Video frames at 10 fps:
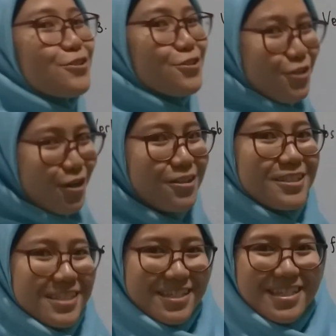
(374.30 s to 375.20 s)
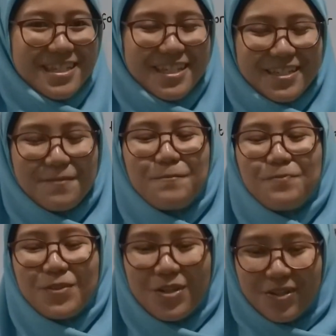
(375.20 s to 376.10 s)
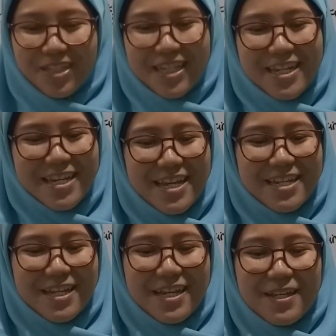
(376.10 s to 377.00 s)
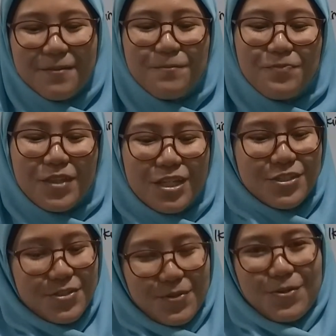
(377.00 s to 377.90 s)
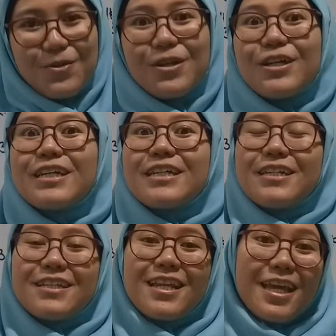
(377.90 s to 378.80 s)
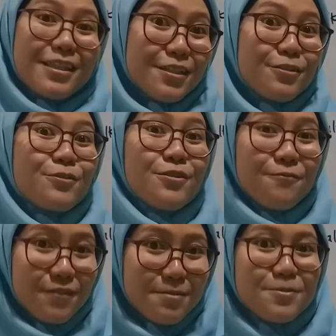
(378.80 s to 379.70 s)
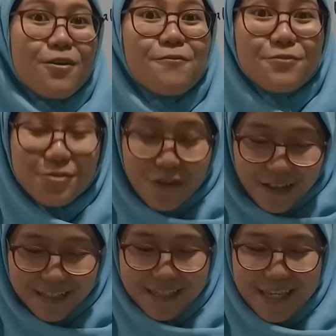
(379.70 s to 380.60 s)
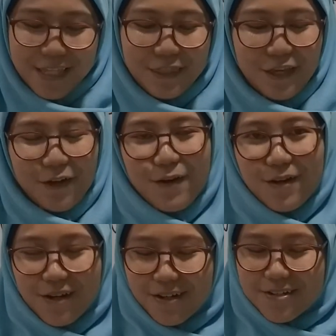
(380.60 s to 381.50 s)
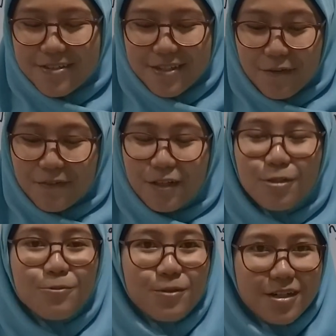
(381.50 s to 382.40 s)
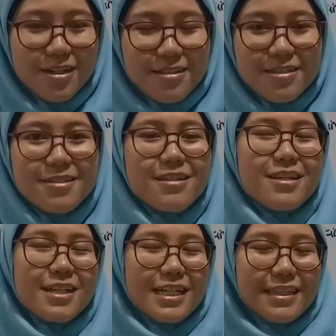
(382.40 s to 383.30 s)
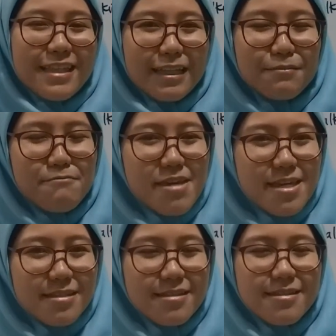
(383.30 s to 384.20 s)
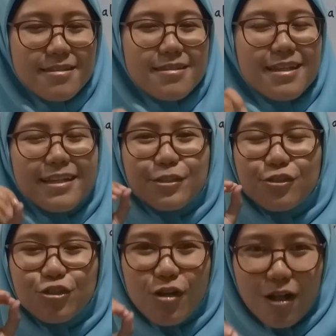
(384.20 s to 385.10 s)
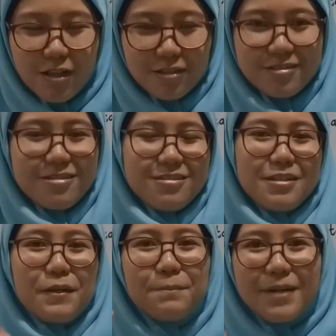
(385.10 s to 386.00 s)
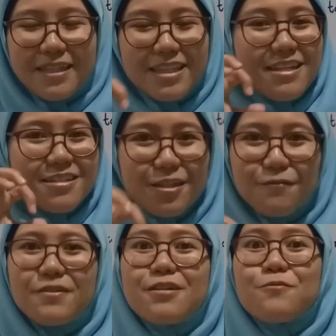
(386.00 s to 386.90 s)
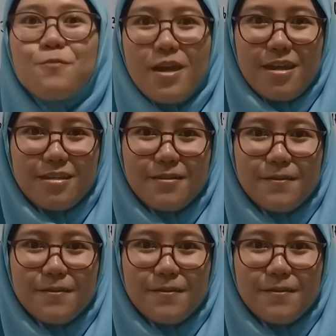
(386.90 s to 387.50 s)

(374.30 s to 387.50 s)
talking. Okay, Diana. So, related to the verbs of talking, there are several words that means talk, but in different way.